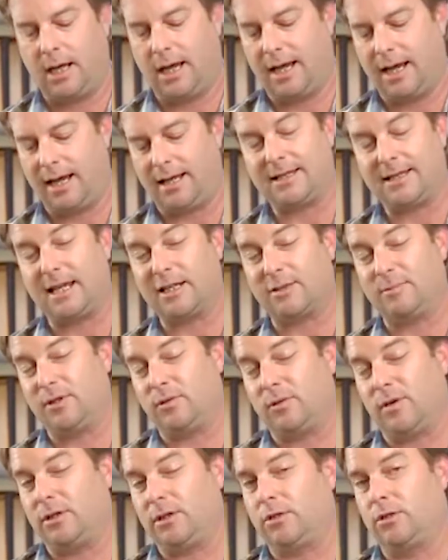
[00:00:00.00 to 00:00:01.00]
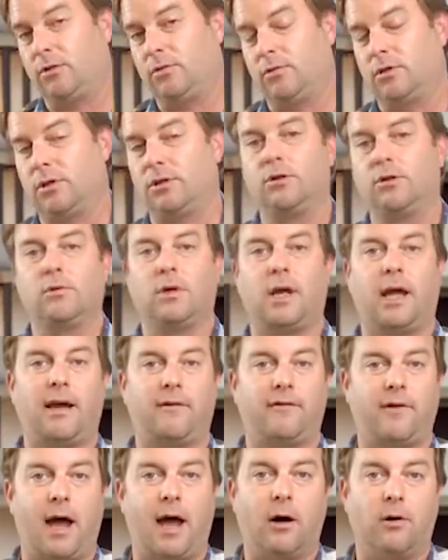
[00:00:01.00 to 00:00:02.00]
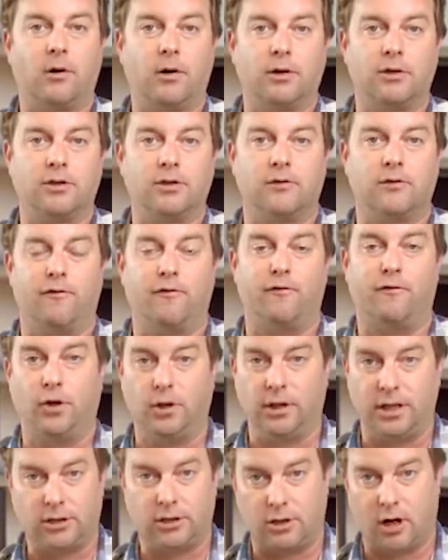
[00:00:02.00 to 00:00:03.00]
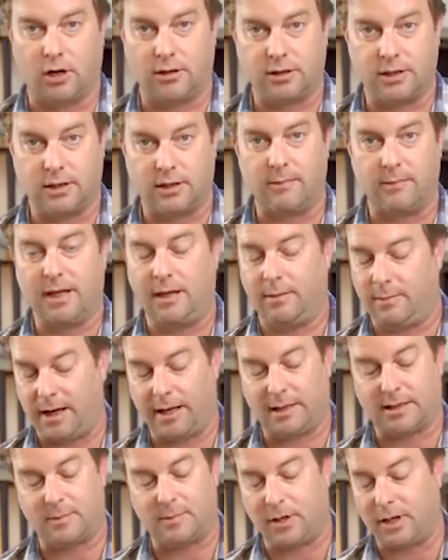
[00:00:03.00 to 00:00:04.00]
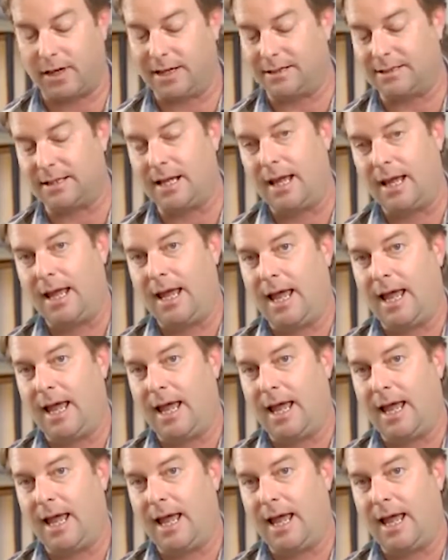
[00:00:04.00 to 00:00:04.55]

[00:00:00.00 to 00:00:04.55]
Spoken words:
It takes between 2 to 2.5 hours to fully charge them in my experience.